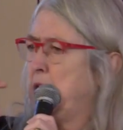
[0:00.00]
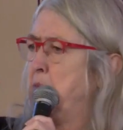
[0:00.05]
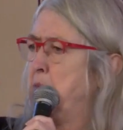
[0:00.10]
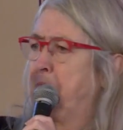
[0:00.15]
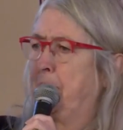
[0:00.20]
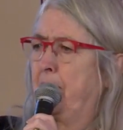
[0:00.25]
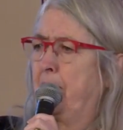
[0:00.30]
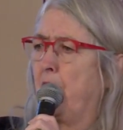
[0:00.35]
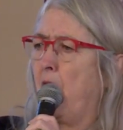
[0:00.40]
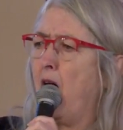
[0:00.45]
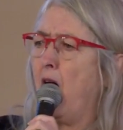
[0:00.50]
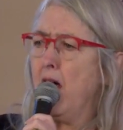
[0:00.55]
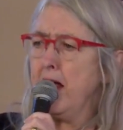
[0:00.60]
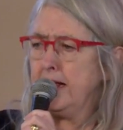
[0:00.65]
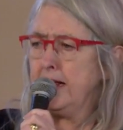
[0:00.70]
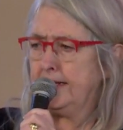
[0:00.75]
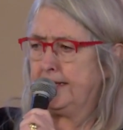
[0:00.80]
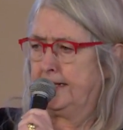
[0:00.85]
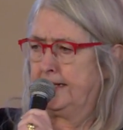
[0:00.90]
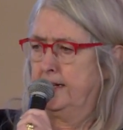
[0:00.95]

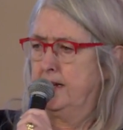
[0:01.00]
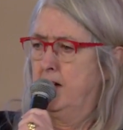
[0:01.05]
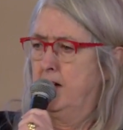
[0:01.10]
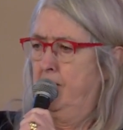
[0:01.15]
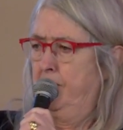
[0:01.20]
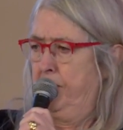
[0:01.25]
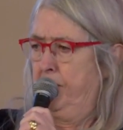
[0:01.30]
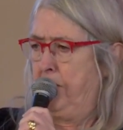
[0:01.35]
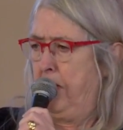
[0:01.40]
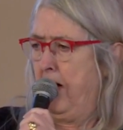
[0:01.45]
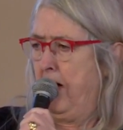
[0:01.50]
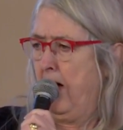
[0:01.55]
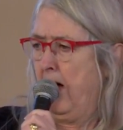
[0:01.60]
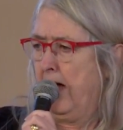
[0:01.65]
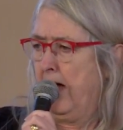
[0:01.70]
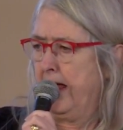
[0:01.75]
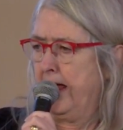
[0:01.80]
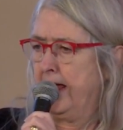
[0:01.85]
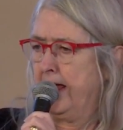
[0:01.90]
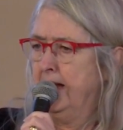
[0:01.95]
surprised enough
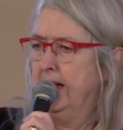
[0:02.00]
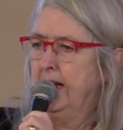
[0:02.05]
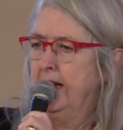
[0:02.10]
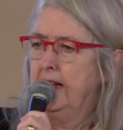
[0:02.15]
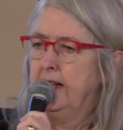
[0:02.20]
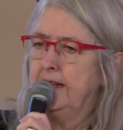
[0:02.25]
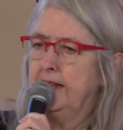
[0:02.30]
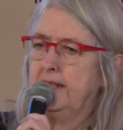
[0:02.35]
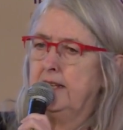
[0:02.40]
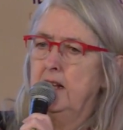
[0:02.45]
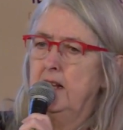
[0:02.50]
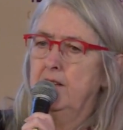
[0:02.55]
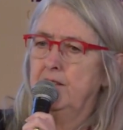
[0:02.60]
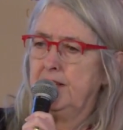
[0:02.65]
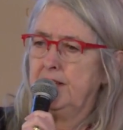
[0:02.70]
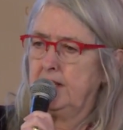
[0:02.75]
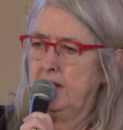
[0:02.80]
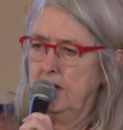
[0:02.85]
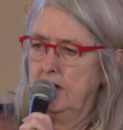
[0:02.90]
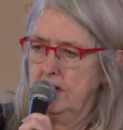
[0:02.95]
by, is for
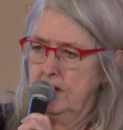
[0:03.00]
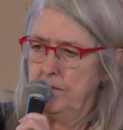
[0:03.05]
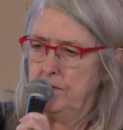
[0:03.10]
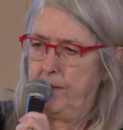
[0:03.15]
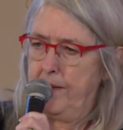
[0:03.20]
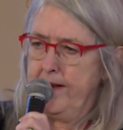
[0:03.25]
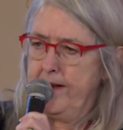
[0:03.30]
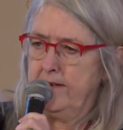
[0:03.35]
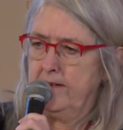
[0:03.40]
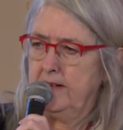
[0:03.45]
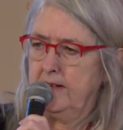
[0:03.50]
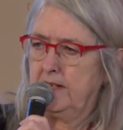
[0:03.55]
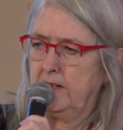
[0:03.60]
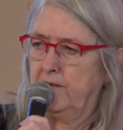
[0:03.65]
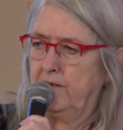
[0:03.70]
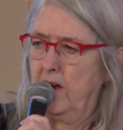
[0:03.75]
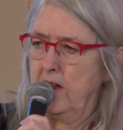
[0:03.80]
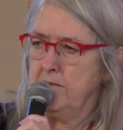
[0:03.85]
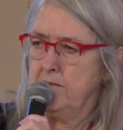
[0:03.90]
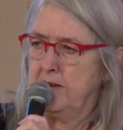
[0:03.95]
certain periods
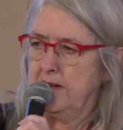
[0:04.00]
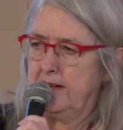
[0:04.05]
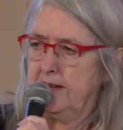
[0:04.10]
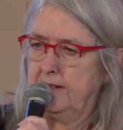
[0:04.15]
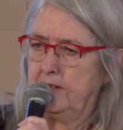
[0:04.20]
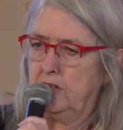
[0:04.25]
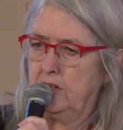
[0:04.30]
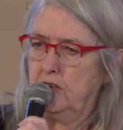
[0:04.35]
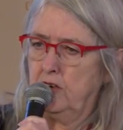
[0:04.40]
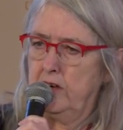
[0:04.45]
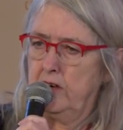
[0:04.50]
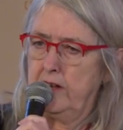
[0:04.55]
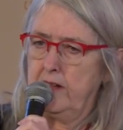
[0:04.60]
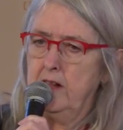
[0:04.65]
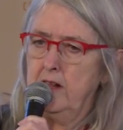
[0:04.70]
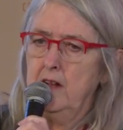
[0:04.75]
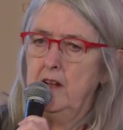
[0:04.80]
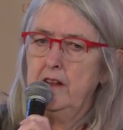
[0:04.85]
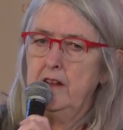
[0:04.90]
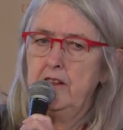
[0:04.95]
of Roman history,
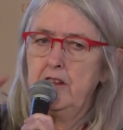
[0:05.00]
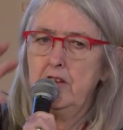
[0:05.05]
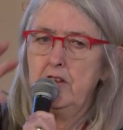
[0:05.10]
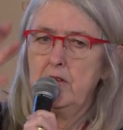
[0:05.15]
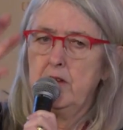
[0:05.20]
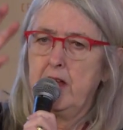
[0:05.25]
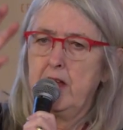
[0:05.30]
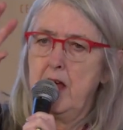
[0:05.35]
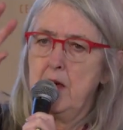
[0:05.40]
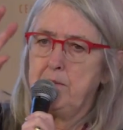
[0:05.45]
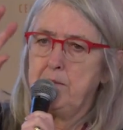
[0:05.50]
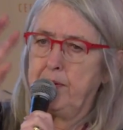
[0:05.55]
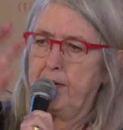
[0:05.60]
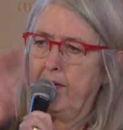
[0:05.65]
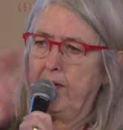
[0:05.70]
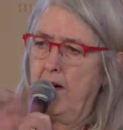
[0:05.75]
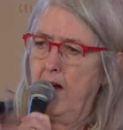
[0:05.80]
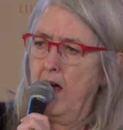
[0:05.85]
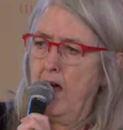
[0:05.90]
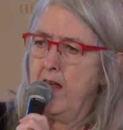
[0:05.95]
you get
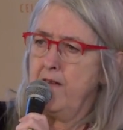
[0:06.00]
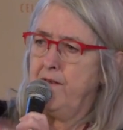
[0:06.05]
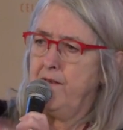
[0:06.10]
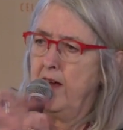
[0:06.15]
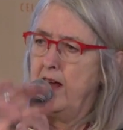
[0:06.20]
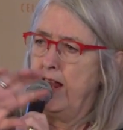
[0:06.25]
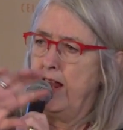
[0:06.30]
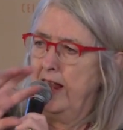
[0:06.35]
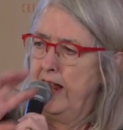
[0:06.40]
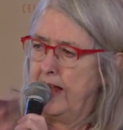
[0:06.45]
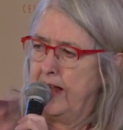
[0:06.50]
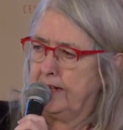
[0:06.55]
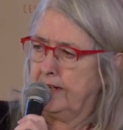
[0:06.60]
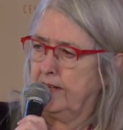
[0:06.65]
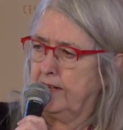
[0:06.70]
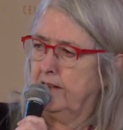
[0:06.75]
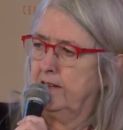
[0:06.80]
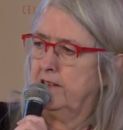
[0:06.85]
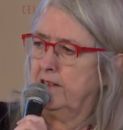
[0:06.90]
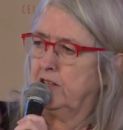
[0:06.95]
private
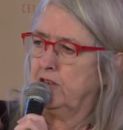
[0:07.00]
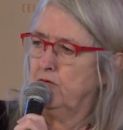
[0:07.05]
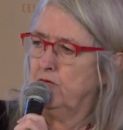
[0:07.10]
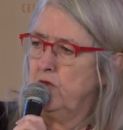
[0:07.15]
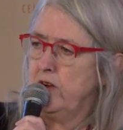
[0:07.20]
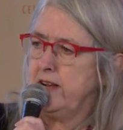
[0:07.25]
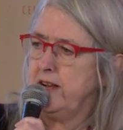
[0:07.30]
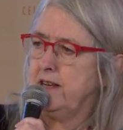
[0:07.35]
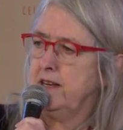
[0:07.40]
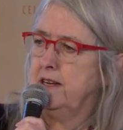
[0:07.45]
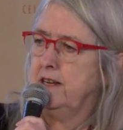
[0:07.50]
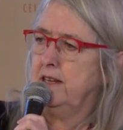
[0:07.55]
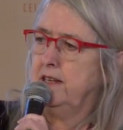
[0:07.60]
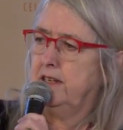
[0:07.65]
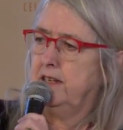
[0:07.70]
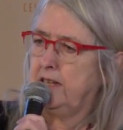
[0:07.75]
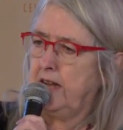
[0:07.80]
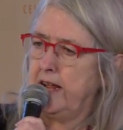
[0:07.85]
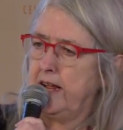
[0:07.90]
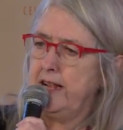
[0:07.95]
letters written
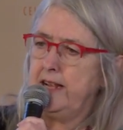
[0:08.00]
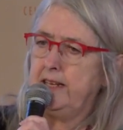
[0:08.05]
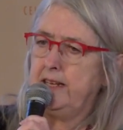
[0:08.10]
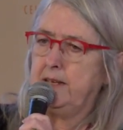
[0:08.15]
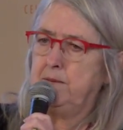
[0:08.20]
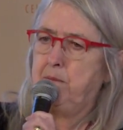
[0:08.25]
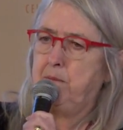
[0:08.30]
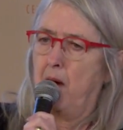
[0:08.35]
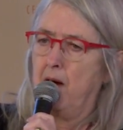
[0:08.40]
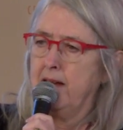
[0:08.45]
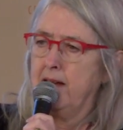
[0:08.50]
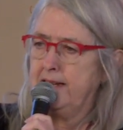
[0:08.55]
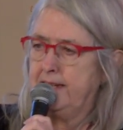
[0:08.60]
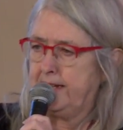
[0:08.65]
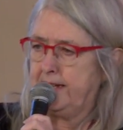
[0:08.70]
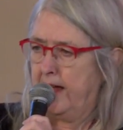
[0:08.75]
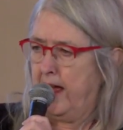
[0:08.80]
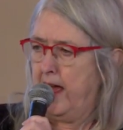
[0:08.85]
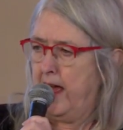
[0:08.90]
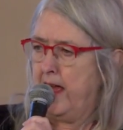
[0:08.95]
day by
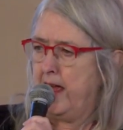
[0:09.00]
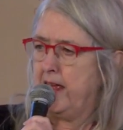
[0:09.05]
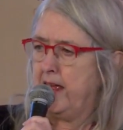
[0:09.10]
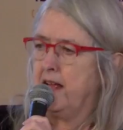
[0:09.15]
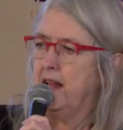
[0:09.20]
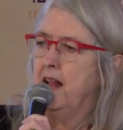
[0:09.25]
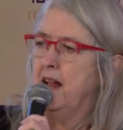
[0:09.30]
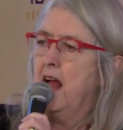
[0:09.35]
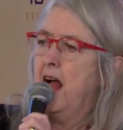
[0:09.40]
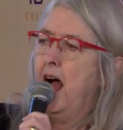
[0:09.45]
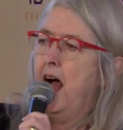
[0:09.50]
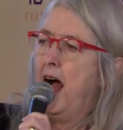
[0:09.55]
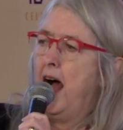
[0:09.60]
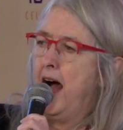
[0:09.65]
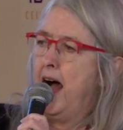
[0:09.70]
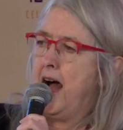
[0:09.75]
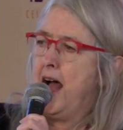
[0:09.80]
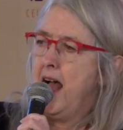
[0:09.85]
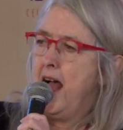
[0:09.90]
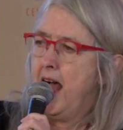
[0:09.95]
day,
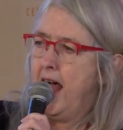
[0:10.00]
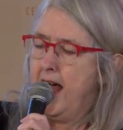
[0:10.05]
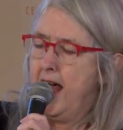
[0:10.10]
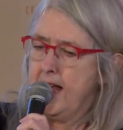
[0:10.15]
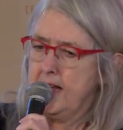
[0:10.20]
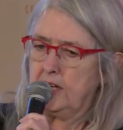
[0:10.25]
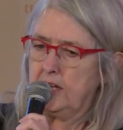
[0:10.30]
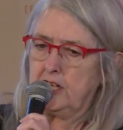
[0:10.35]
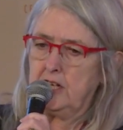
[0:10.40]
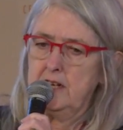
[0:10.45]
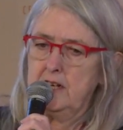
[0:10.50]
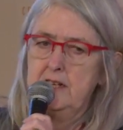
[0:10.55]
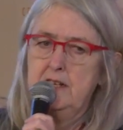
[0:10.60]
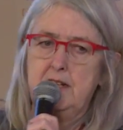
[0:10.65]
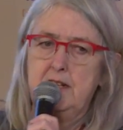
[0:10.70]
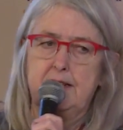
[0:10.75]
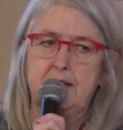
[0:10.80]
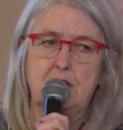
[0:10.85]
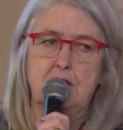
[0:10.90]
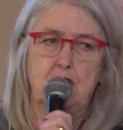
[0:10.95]
Uh, actually
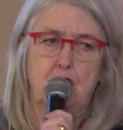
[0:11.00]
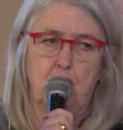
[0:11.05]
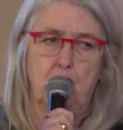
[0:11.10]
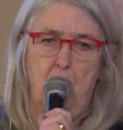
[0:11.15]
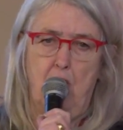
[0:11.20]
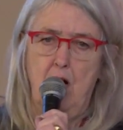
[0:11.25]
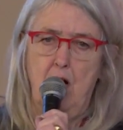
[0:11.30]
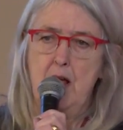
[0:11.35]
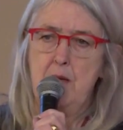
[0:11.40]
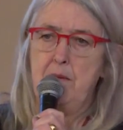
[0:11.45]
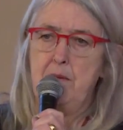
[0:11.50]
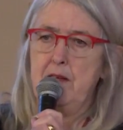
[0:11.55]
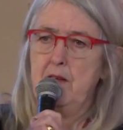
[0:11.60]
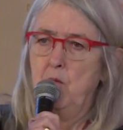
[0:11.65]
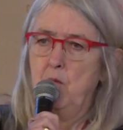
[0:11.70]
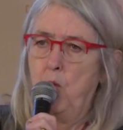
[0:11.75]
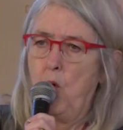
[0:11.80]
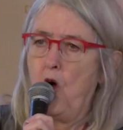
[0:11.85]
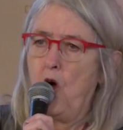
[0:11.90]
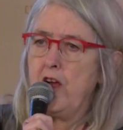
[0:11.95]

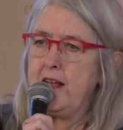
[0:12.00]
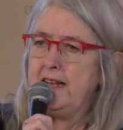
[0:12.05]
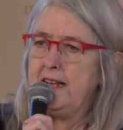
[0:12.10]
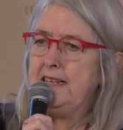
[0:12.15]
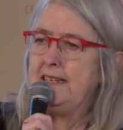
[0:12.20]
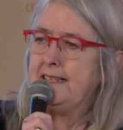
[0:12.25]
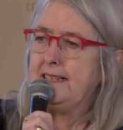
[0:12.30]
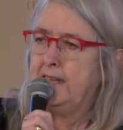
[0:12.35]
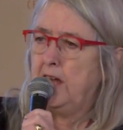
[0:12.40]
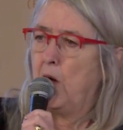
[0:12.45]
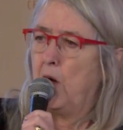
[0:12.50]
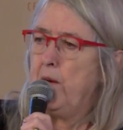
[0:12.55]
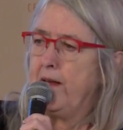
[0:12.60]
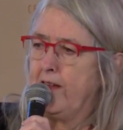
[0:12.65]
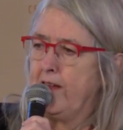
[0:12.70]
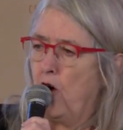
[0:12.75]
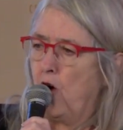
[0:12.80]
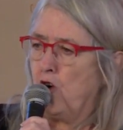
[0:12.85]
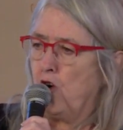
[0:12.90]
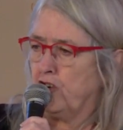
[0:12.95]
describing what is
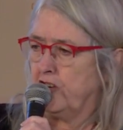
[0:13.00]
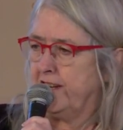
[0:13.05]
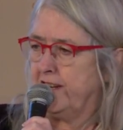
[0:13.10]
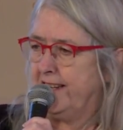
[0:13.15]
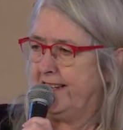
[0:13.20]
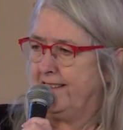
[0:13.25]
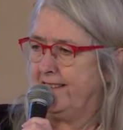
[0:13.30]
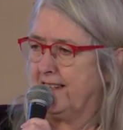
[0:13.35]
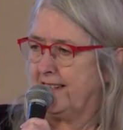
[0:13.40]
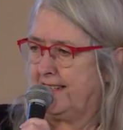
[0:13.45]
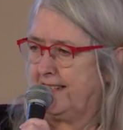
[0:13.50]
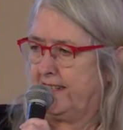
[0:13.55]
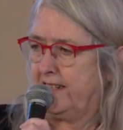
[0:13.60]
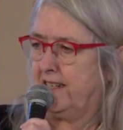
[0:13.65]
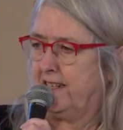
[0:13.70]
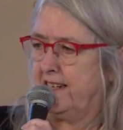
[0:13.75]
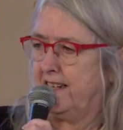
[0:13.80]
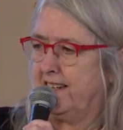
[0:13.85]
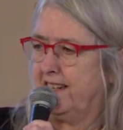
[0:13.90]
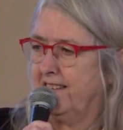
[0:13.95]
going on in the
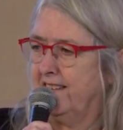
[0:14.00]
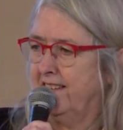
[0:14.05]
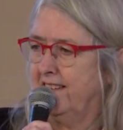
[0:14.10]
city.